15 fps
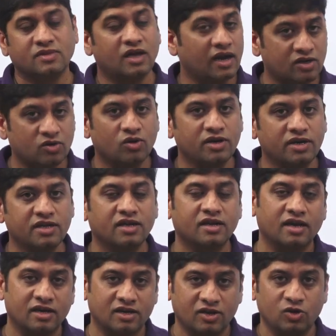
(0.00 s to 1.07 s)
at already a
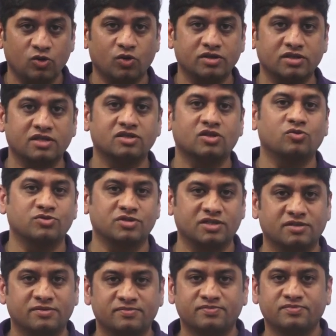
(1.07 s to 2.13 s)
rank lower than
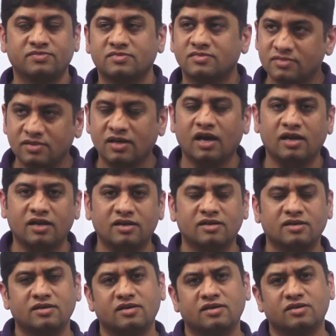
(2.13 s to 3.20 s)
1000. i
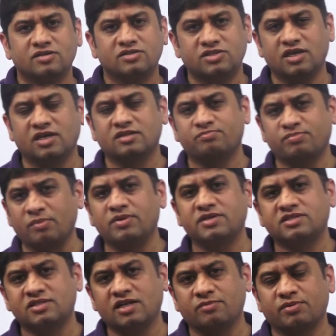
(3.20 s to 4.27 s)
share
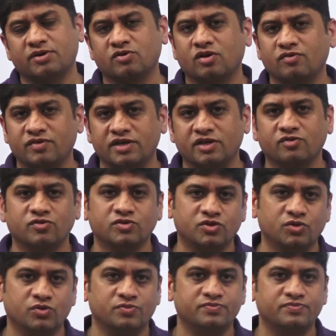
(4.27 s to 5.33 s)
publish that particular video with
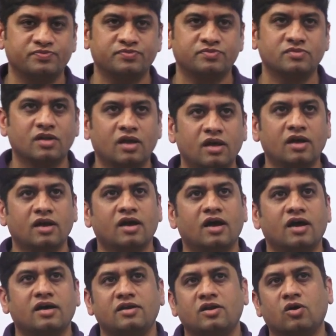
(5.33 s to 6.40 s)
you.
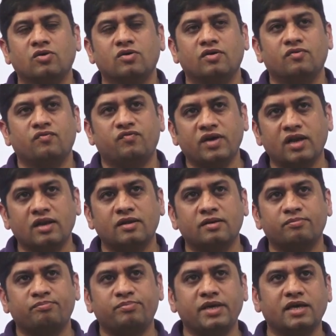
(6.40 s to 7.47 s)
Now will
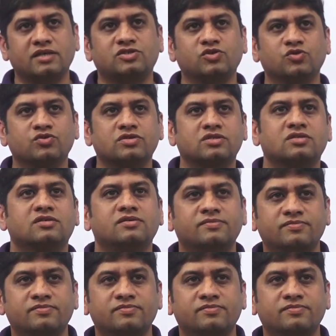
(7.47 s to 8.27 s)
PSUs